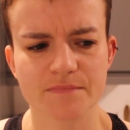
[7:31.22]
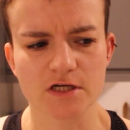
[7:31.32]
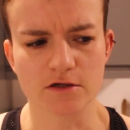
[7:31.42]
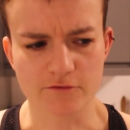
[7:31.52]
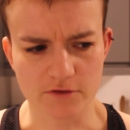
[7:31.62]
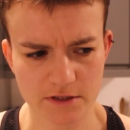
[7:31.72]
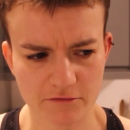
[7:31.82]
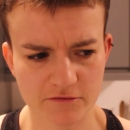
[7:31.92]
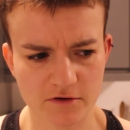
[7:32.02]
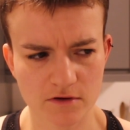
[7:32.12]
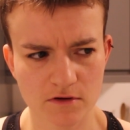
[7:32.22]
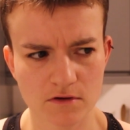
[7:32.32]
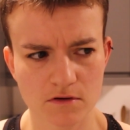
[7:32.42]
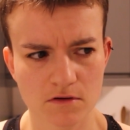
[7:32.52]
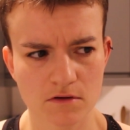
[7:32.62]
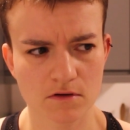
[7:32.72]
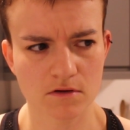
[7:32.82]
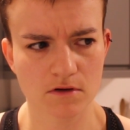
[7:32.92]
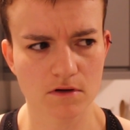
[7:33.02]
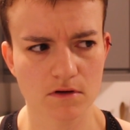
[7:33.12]
go for a lift
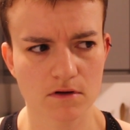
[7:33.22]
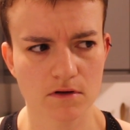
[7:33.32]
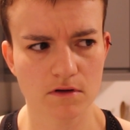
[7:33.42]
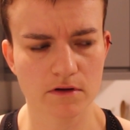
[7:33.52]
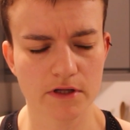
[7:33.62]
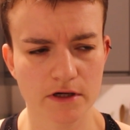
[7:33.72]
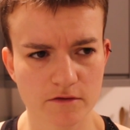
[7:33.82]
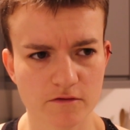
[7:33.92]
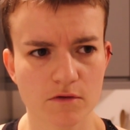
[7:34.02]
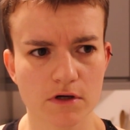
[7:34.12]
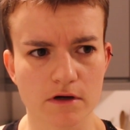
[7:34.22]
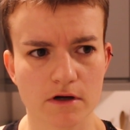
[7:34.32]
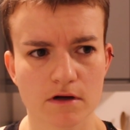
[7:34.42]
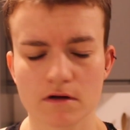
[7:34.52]
and then go to work.